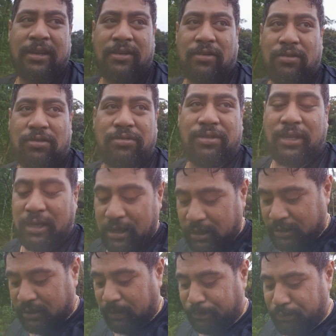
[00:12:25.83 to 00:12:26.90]
all the
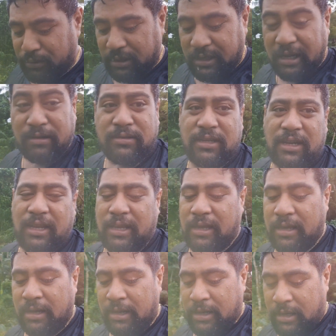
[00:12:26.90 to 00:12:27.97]
Tiapula down today,
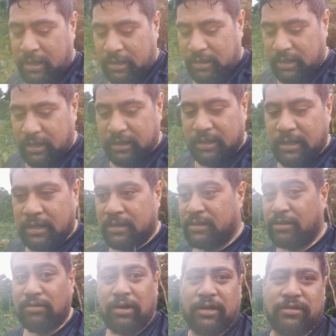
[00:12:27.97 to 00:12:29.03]
the
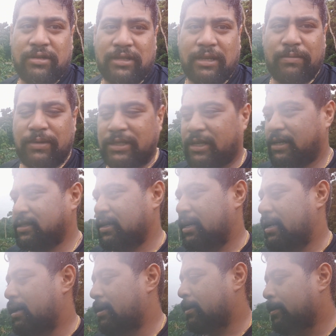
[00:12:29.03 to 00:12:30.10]
200 that we set aside.
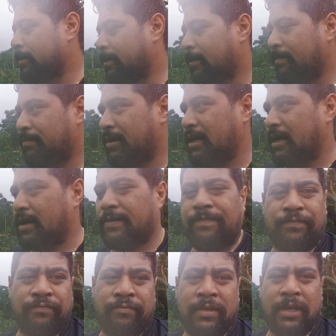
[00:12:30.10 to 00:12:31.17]
But yeah,
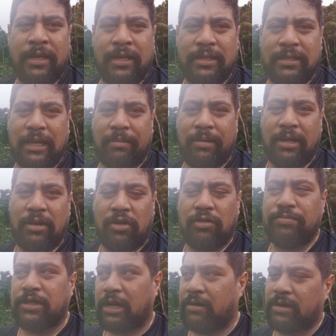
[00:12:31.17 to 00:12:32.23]
it's time to head home,
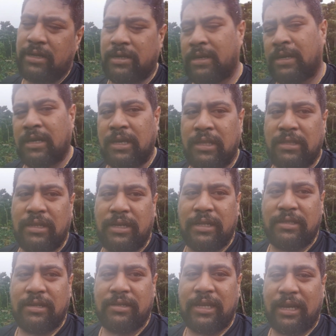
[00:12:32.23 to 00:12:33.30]
shower, and head
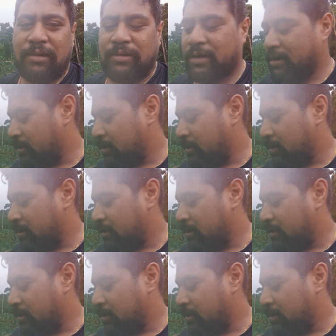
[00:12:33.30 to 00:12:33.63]
to town.